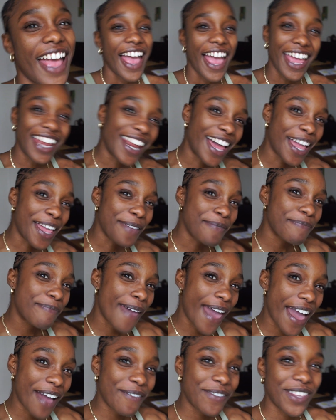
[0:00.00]
And I am
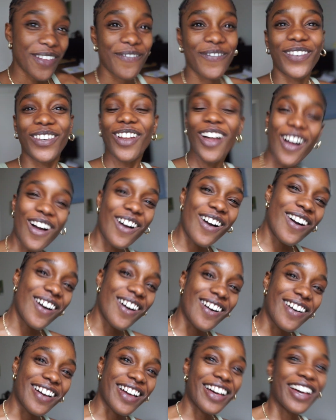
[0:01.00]
back with a
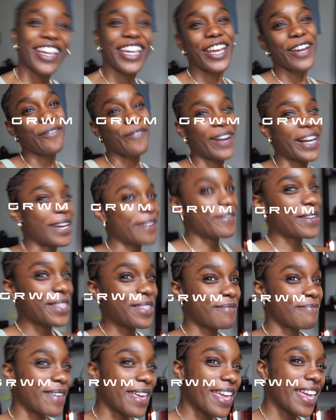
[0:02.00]
vlog, a get ready
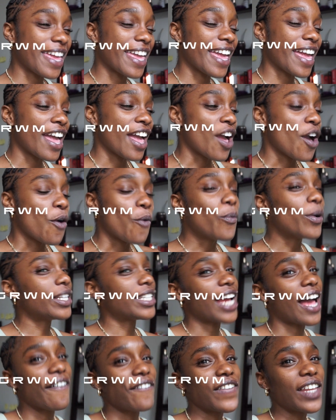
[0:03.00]
with me, which
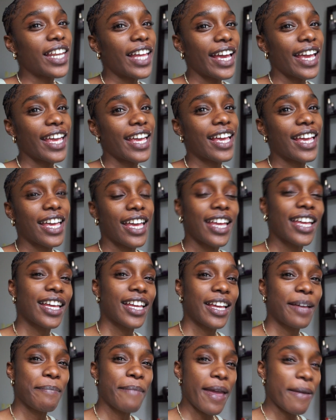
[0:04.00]
I feel like
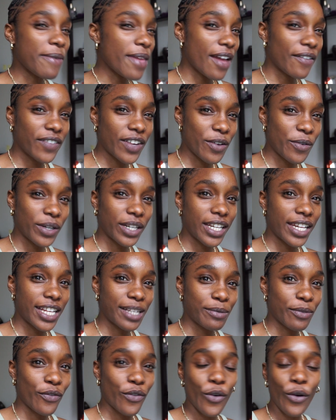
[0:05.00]
maybe I've done one of
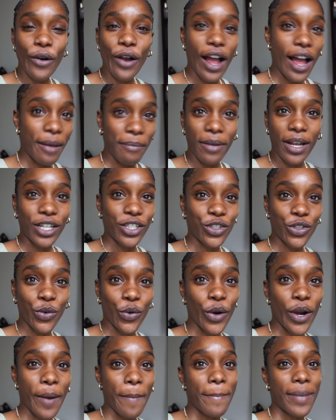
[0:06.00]
these before, I'm not
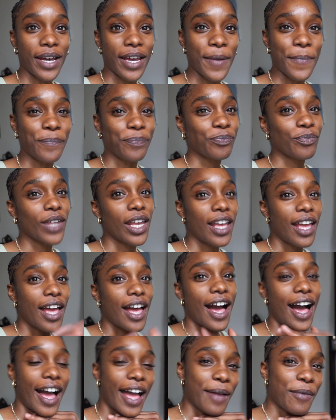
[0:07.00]
sure, but
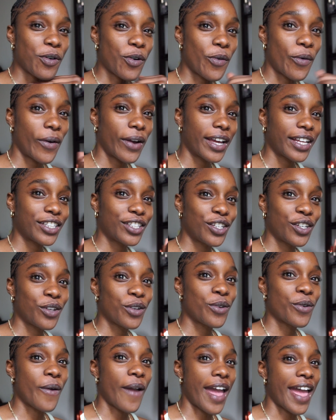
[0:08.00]
I'm going
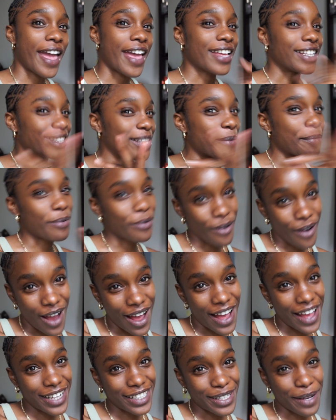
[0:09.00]
to a
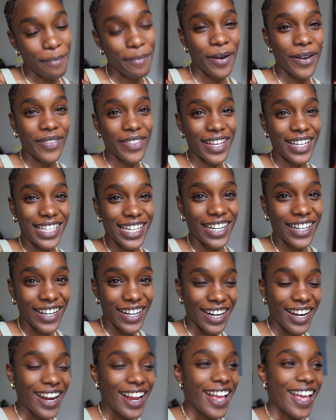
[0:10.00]
surprise birthday
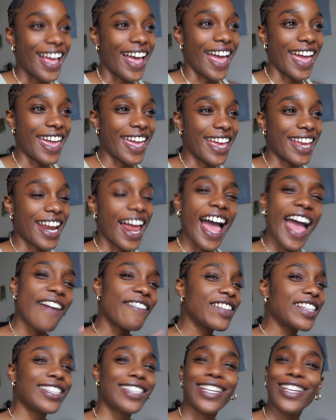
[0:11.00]
dinner and I
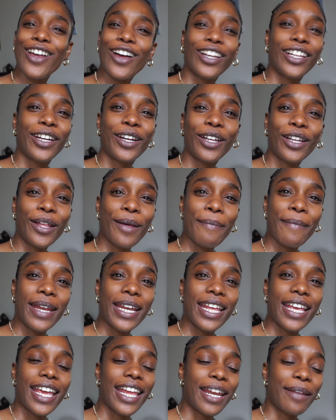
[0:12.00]
haven't seen y'all in a little
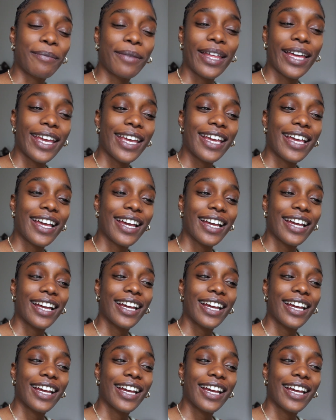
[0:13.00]
minute and I'm like,